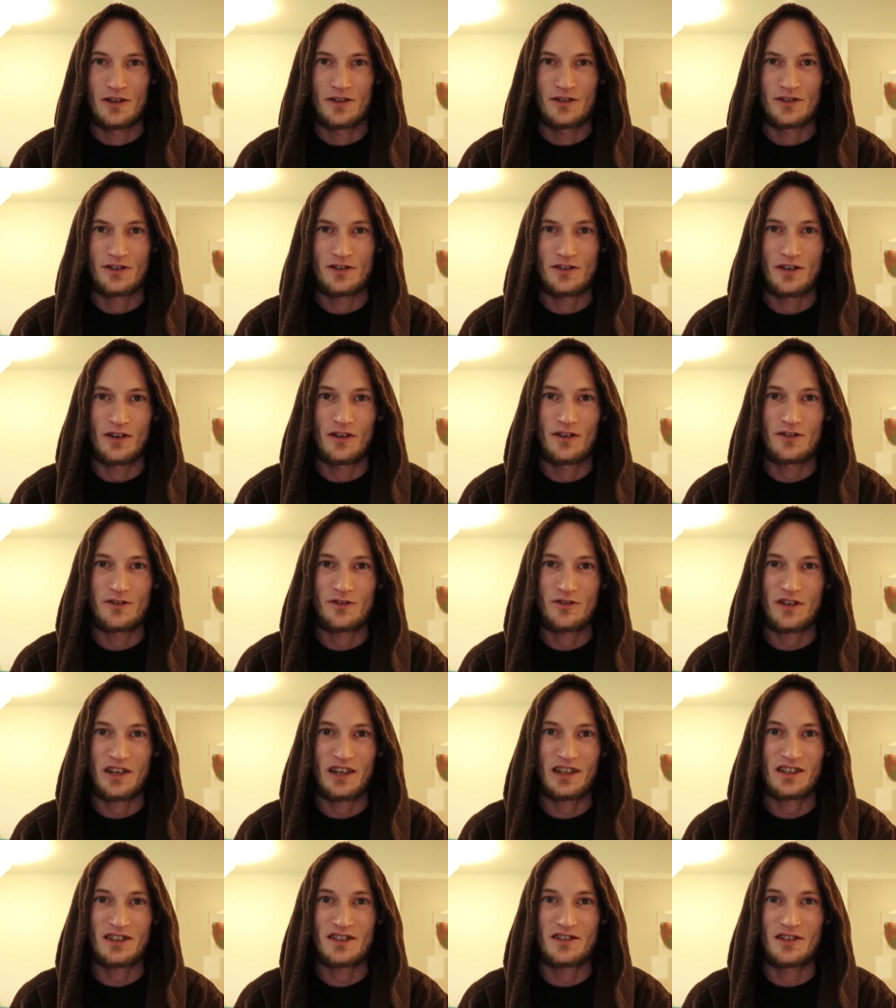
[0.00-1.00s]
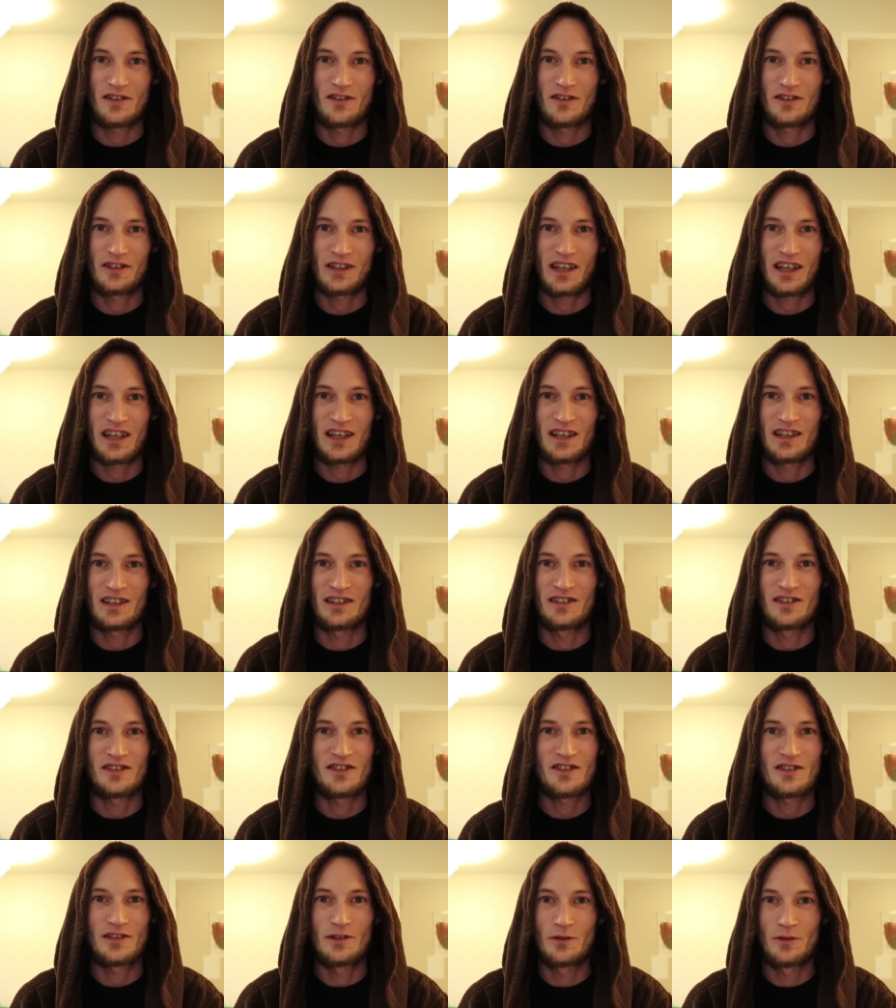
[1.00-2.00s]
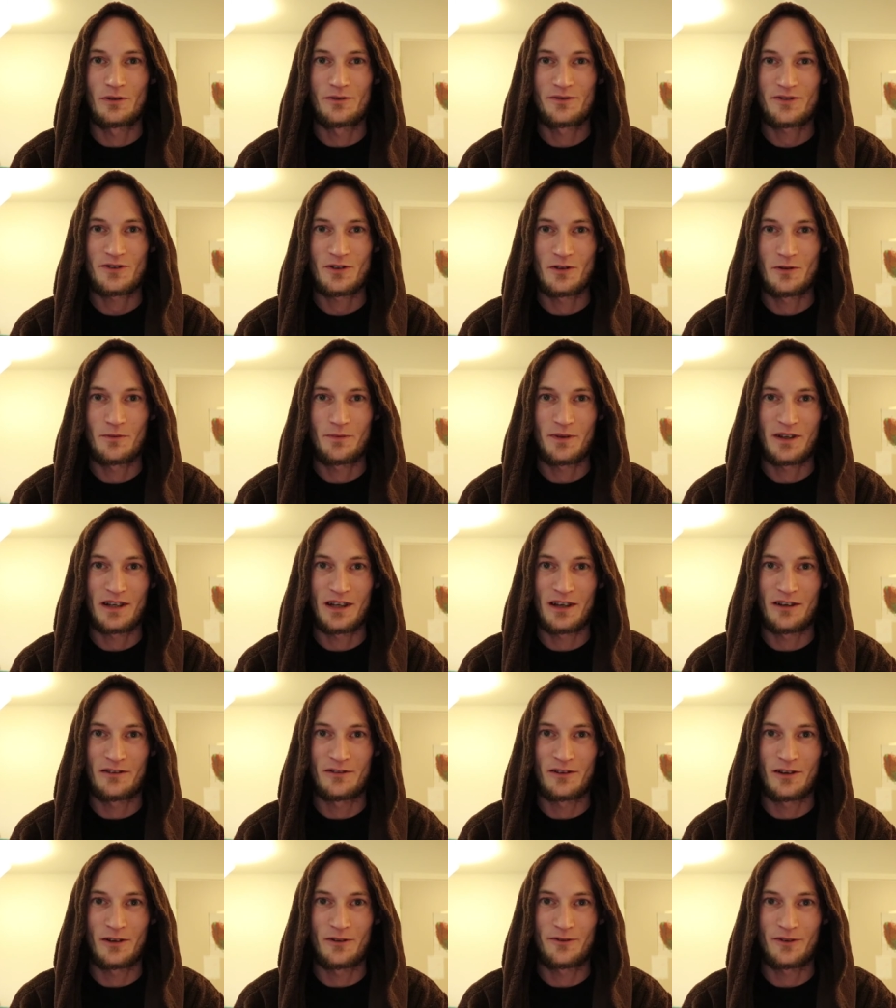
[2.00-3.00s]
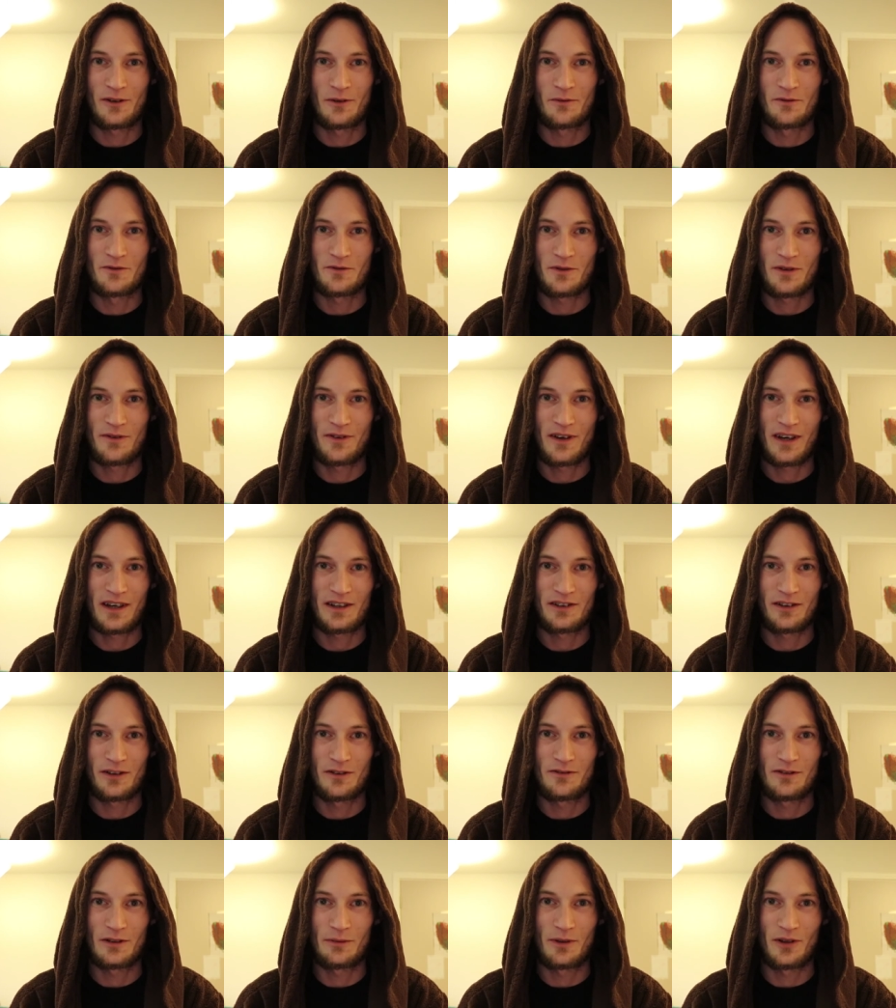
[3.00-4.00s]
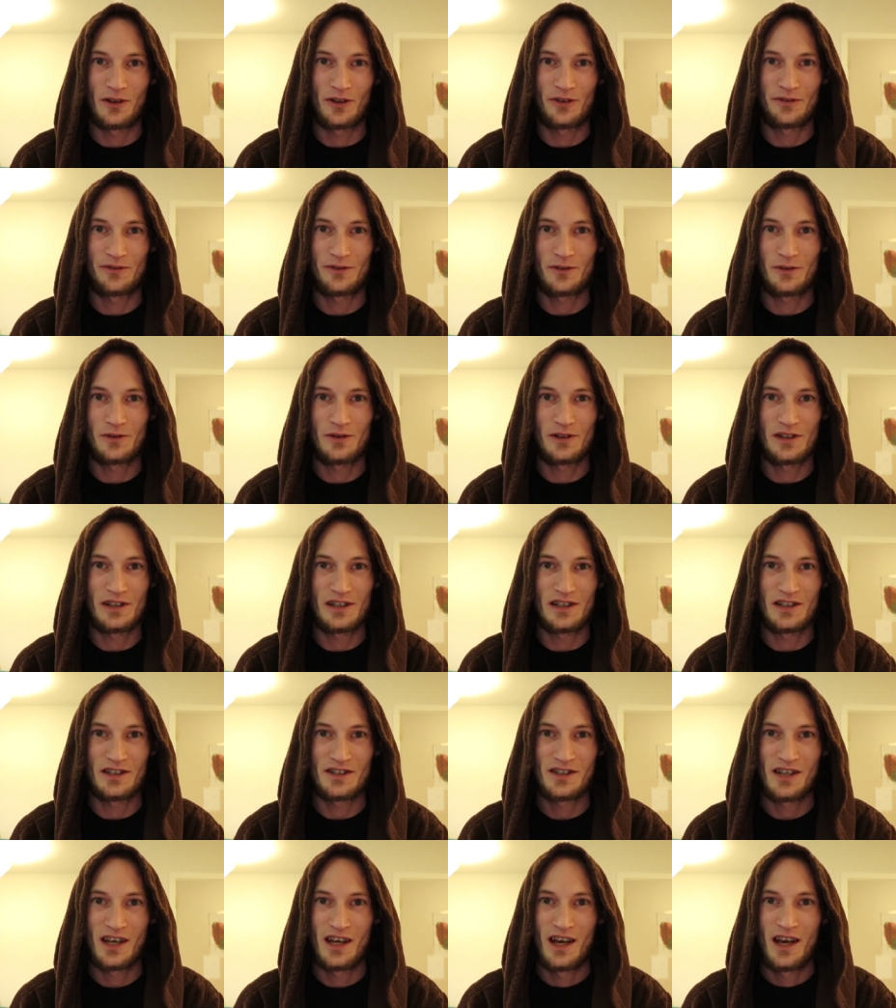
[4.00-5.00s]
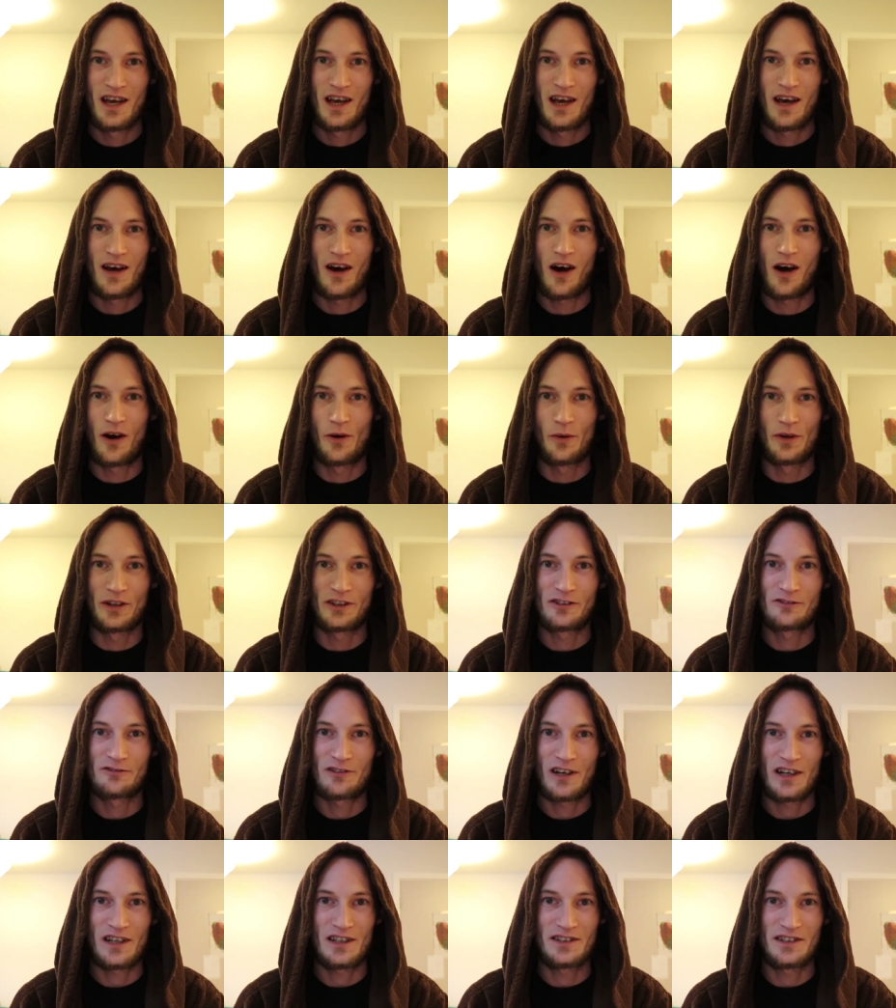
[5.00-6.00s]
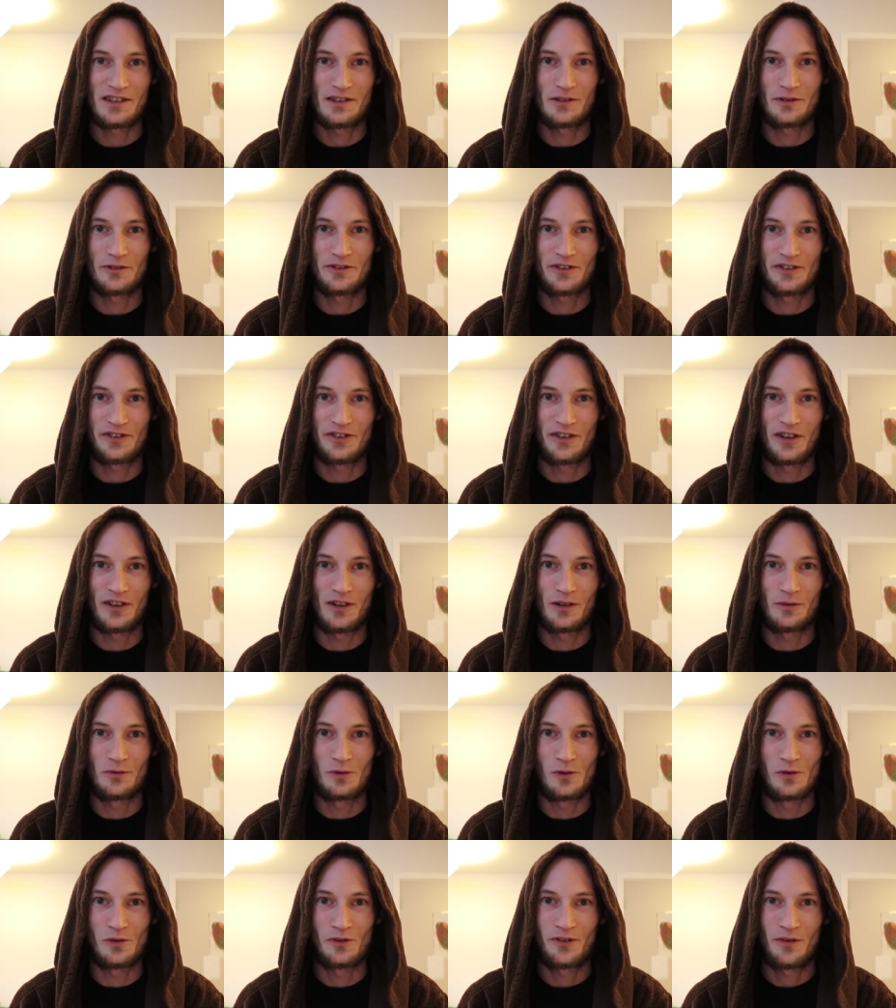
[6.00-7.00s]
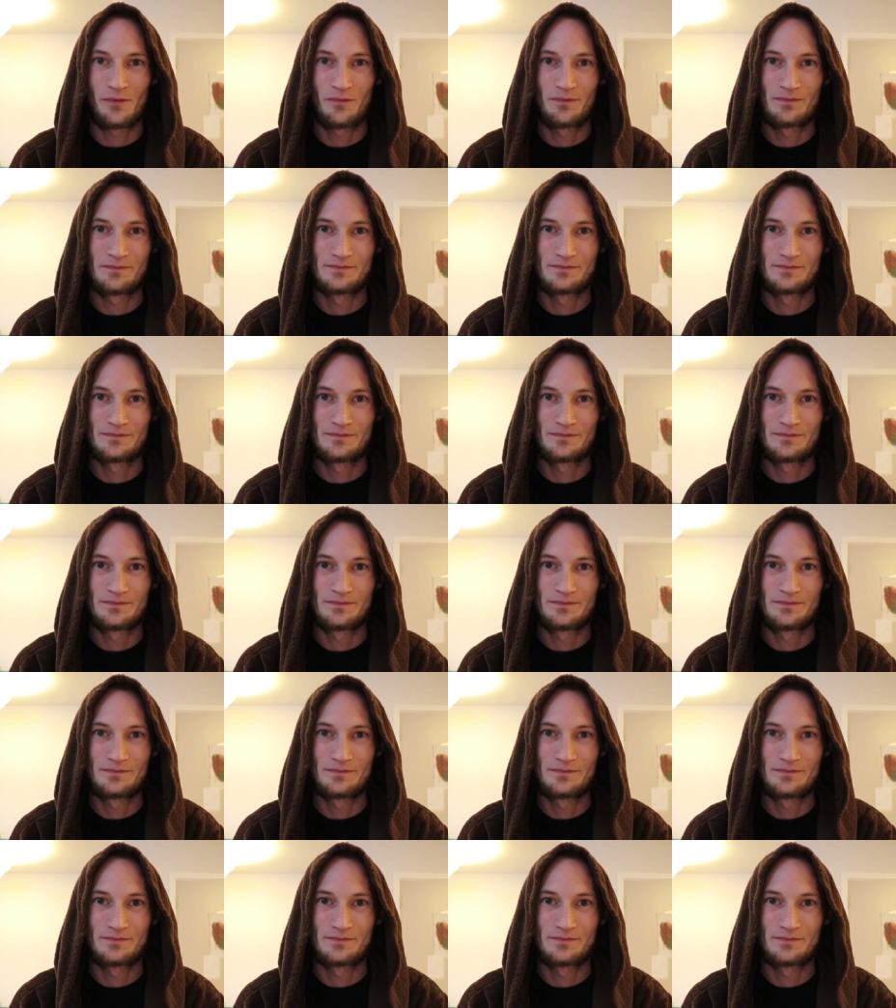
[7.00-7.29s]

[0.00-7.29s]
Star Trek, Stargate and the slew of superhero films we've had over the past few years owe a great deal to Star Wars.